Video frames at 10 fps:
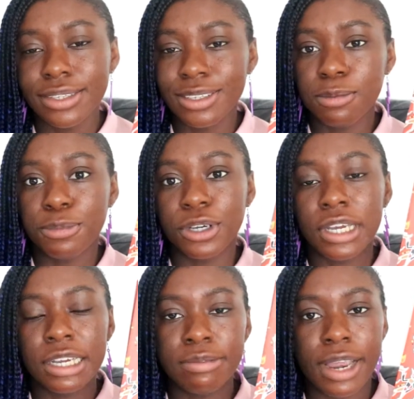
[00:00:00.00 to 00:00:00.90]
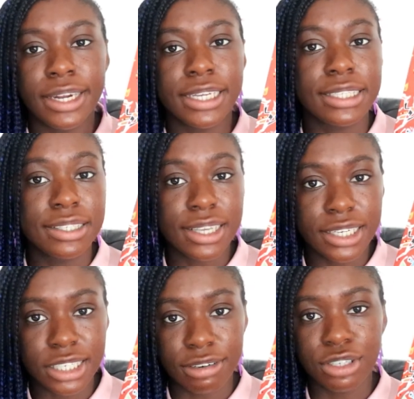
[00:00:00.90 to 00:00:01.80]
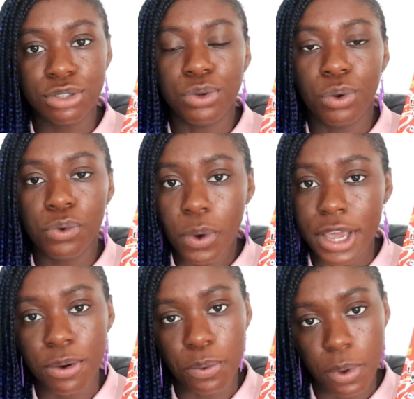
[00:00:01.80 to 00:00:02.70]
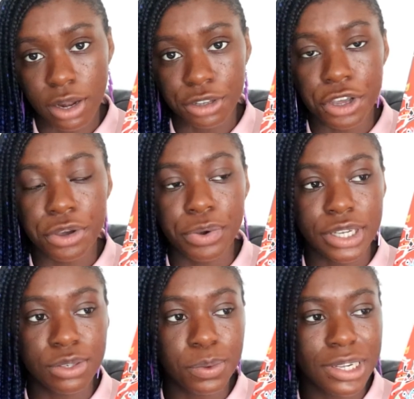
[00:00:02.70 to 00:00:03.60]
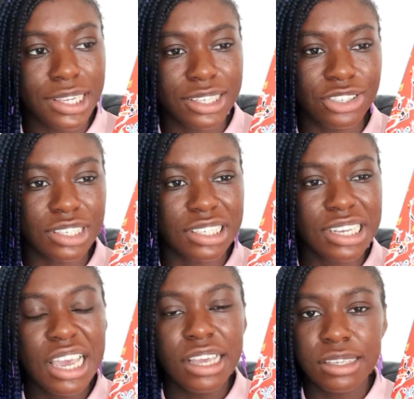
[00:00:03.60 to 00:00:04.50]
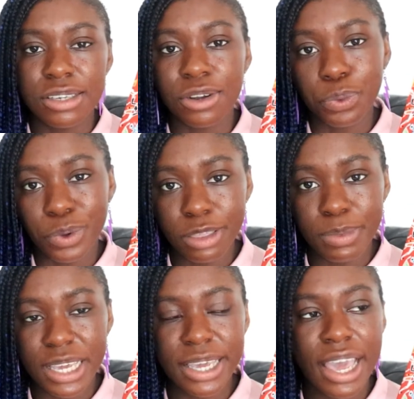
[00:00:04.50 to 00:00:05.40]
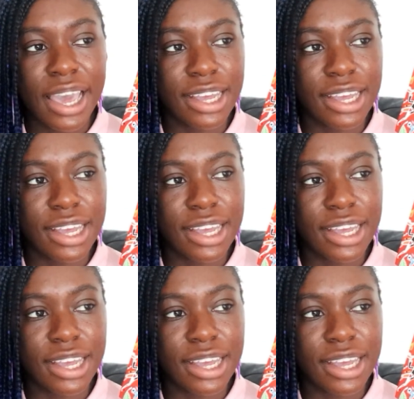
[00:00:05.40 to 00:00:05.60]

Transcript: This is a book I read in secondary school quite a while ago, and it's one that's just stuck with me.